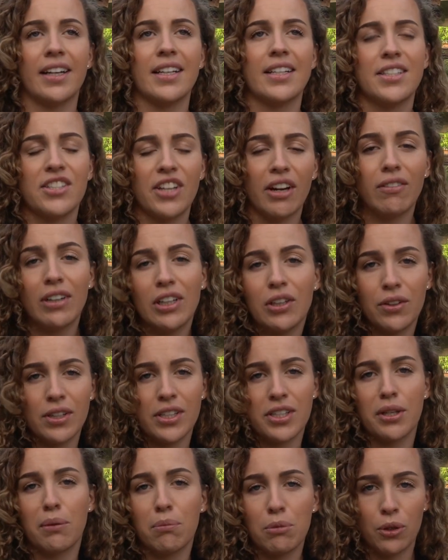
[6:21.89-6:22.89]
is generally on
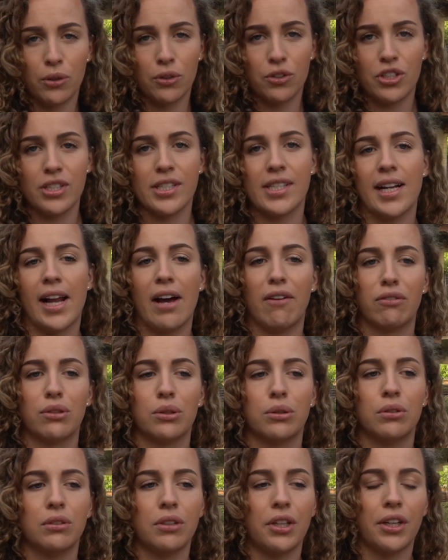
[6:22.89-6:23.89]
a subconscious level.